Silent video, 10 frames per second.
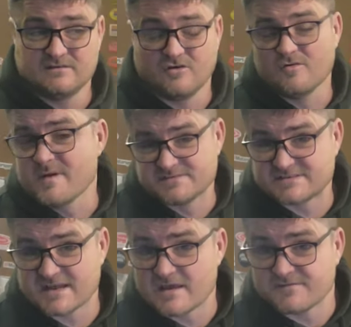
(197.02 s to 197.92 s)
or maybe a
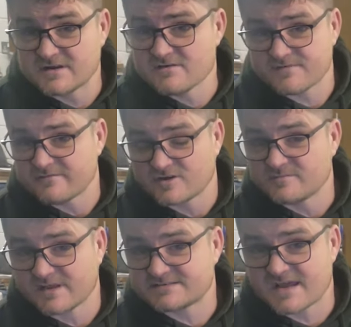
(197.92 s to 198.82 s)
tyre fitter if I ever
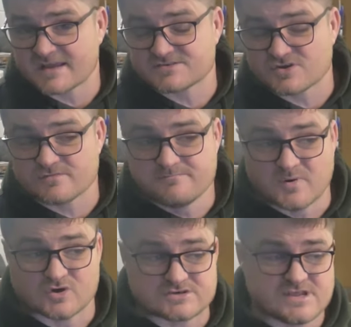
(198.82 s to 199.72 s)
come to get tyres on.
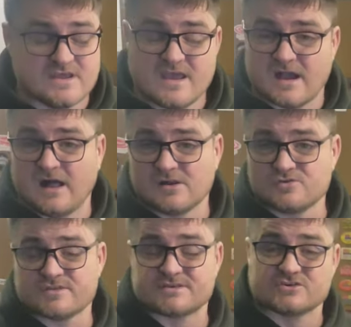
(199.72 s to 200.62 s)
But I'll
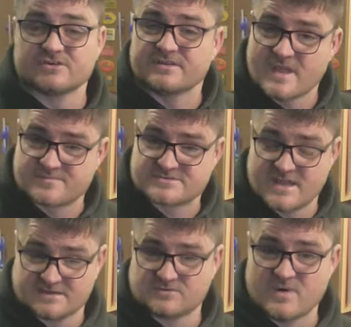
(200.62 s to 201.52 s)
know they're done and they're
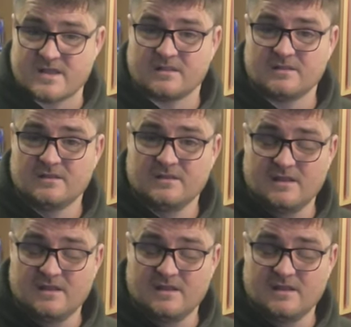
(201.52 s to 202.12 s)
protected well.